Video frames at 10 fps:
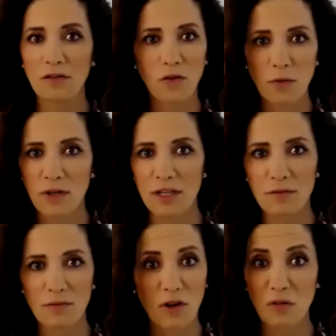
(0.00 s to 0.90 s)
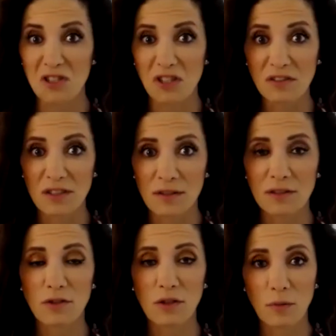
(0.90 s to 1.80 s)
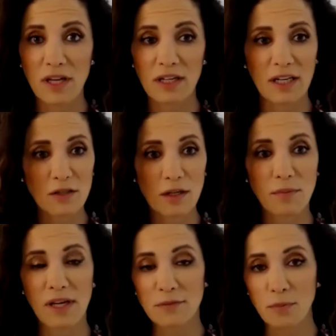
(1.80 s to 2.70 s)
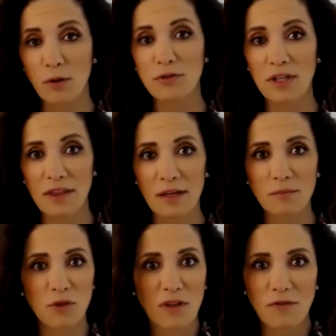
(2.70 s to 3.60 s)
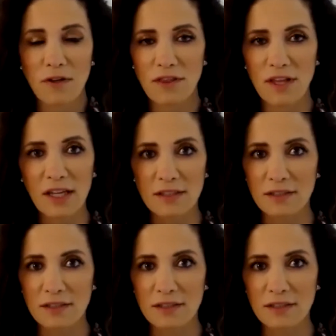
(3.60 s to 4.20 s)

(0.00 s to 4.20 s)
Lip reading: for our children, so that we can actually be exposing them to different things.